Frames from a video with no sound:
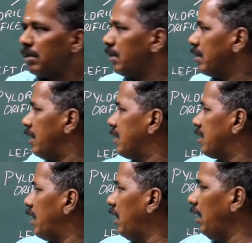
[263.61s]
So,
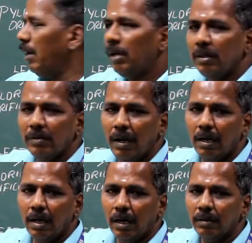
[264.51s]
sensory, lingual
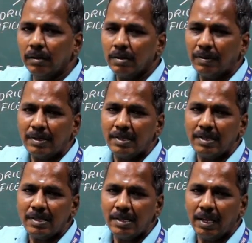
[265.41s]
nerve, special
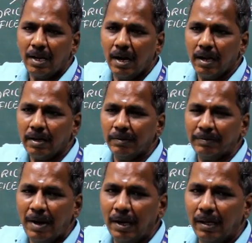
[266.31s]
sensory, chorda
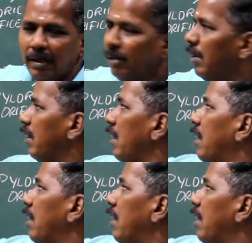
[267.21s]
tympani.